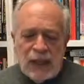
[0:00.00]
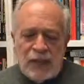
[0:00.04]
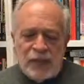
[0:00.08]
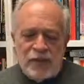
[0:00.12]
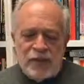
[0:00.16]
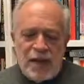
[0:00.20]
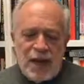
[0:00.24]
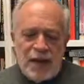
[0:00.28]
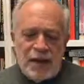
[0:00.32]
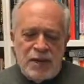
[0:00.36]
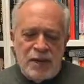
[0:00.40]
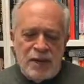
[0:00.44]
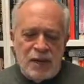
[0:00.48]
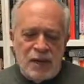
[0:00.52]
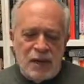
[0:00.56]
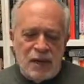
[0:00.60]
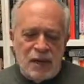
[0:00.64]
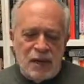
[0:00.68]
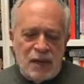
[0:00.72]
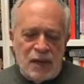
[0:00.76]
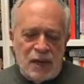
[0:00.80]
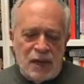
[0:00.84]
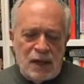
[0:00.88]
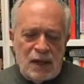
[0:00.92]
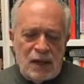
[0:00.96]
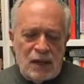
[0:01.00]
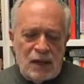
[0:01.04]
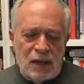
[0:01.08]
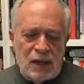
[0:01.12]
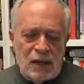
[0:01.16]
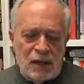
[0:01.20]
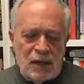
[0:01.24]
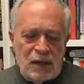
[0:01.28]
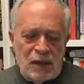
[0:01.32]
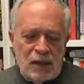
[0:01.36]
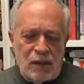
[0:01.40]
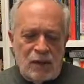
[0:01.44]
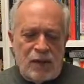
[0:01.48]
Daniel
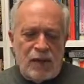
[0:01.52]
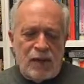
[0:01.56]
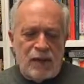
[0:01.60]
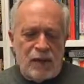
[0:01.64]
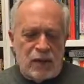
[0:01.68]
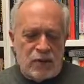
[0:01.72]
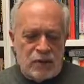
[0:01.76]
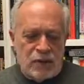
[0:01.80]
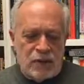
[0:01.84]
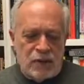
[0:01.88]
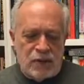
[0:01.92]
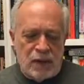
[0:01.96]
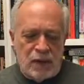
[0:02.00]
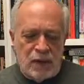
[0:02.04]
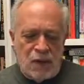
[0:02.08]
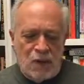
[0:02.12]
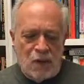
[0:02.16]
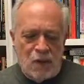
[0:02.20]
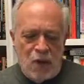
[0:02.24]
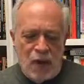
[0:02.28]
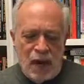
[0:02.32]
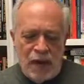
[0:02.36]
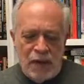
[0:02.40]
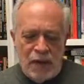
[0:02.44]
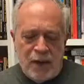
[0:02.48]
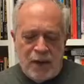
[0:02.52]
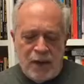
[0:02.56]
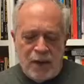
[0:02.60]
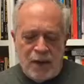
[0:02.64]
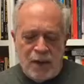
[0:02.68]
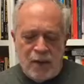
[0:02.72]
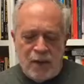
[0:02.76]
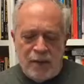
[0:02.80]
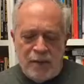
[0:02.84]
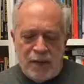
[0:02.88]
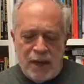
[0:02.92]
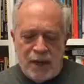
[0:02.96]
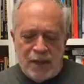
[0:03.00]
Loradich, why are
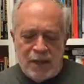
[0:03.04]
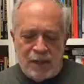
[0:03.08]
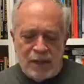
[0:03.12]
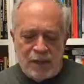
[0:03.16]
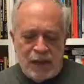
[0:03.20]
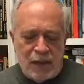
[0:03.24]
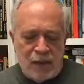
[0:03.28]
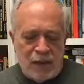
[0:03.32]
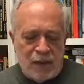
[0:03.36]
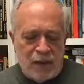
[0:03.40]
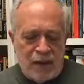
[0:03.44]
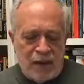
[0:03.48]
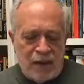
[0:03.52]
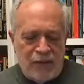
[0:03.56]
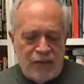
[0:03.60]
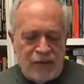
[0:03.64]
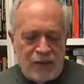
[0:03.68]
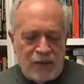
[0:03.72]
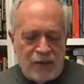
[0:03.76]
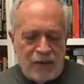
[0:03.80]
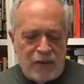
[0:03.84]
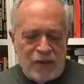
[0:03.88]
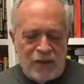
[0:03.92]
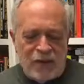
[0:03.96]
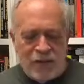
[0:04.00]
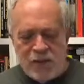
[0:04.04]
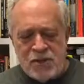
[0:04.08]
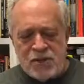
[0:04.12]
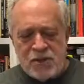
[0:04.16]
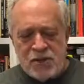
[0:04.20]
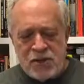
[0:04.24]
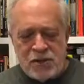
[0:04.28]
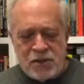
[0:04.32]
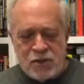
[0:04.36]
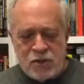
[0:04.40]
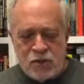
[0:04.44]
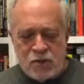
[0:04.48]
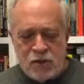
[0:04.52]
you immediately looking for a
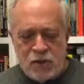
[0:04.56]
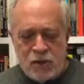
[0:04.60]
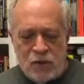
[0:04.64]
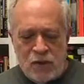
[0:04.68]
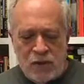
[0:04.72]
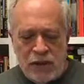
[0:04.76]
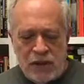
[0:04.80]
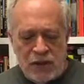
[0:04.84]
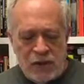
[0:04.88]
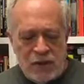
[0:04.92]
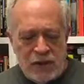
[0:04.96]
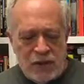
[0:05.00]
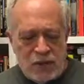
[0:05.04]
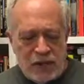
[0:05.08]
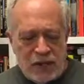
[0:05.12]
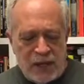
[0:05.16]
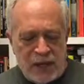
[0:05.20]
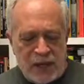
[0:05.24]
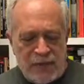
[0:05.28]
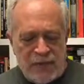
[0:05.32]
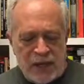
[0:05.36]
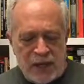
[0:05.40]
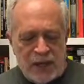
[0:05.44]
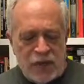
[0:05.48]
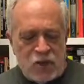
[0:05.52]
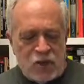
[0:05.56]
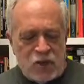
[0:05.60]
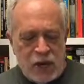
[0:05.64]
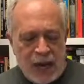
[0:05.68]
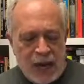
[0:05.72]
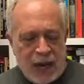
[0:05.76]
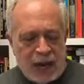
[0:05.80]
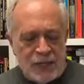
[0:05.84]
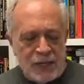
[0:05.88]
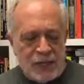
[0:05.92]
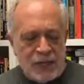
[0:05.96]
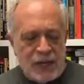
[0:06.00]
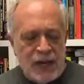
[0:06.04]
resistance? Shouldn't we at least give him a
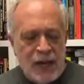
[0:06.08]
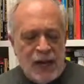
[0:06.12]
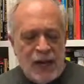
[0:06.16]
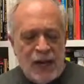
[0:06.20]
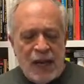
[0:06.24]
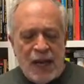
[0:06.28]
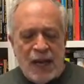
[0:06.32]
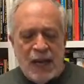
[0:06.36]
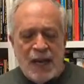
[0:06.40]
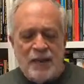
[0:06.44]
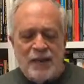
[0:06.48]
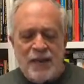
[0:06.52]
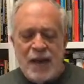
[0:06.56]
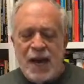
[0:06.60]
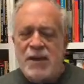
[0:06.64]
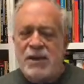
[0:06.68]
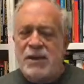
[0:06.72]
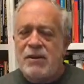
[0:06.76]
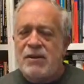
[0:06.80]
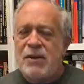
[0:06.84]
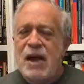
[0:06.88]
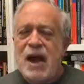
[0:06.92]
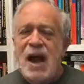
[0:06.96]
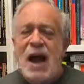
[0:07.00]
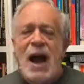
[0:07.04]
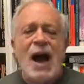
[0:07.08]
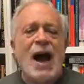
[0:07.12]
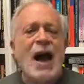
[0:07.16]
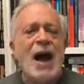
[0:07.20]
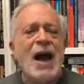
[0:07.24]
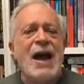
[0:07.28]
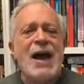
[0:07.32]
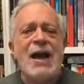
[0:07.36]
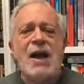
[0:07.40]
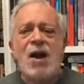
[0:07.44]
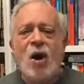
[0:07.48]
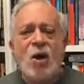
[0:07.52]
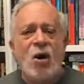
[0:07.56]
chance? Daniel,
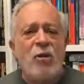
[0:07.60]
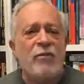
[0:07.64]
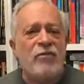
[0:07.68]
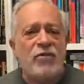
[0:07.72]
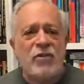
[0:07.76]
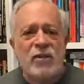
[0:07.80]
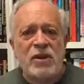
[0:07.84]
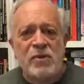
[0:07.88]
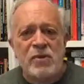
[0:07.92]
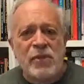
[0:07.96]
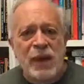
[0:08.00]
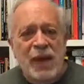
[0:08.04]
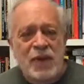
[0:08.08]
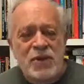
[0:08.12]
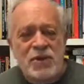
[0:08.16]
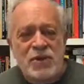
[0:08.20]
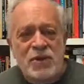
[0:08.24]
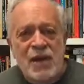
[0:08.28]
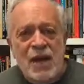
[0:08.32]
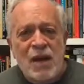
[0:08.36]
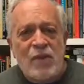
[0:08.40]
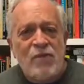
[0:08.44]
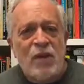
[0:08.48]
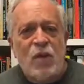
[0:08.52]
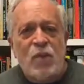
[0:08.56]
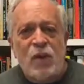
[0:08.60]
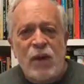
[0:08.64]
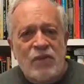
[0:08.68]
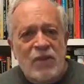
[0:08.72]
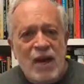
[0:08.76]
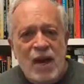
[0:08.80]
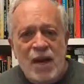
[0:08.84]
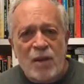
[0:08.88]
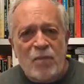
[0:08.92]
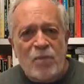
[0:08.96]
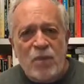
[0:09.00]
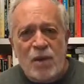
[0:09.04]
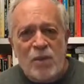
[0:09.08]
I hope for the best, but we've
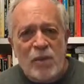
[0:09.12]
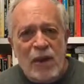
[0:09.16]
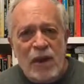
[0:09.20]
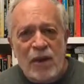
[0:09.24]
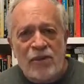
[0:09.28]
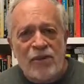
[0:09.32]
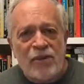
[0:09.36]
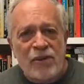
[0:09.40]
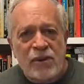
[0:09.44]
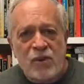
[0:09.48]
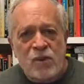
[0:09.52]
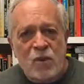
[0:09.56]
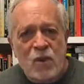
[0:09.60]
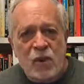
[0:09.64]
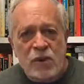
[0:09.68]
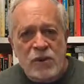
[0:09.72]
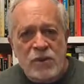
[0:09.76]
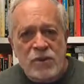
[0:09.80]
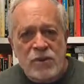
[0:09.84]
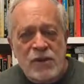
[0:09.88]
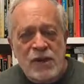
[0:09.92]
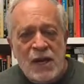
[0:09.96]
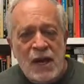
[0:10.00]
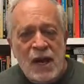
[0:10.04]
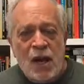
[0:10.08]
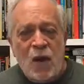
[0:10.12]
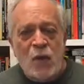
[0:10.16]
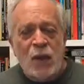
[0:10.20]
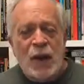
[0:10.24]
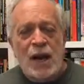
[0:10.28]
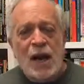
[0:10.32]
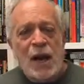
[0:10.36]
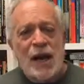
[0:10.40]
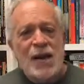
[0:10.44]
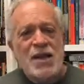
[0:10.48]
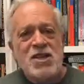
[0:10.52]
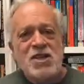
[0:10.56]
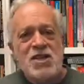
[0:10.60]
got to prepare for the worst. When
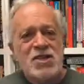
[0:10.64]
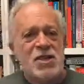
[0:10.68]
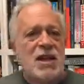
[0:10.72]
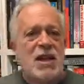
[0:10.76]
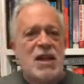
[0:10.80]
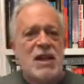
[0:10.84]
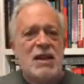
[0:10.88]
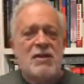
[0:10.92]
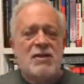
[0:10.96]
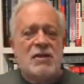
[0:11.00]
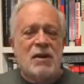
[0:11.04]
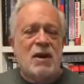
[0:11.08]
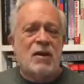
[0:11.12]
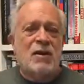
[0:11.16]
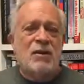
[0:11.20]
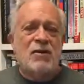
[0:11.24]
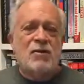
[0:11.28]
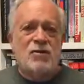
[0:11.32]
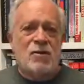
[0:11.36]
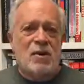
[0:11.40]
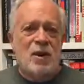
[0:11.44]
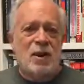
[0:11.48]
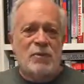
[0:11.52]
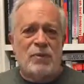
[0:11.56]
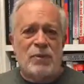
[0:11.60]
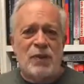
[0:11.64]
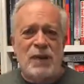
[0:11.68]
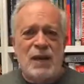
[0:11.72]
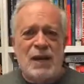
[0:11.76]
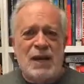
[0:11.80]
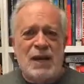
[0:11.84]
I see Donald Trump